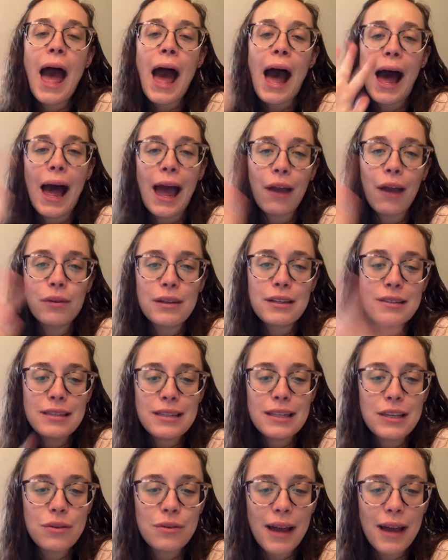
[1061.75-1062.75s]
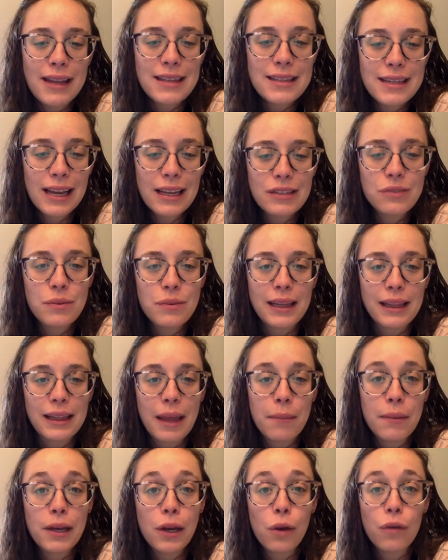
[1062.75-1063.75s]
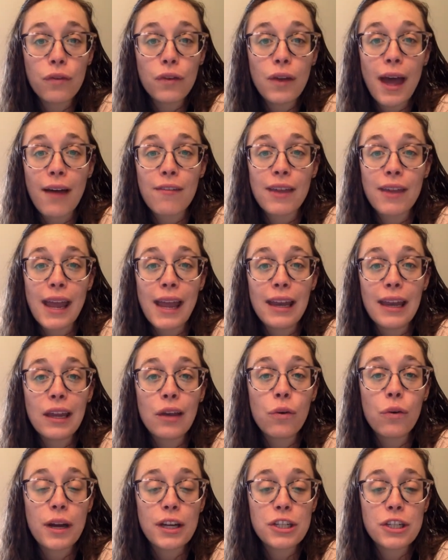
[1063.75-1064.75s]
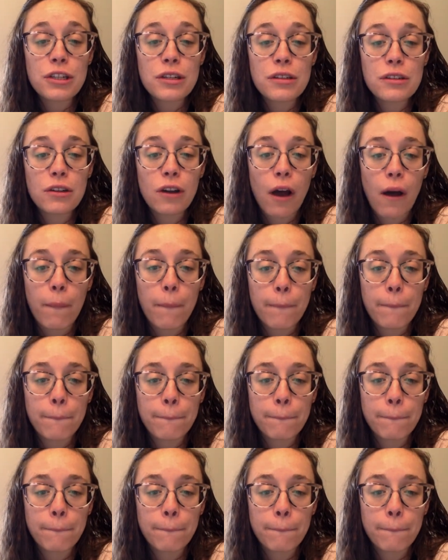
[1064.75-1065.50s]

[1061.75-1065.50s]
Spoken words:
I will see you guys next week. Let me know if you have any questions at all.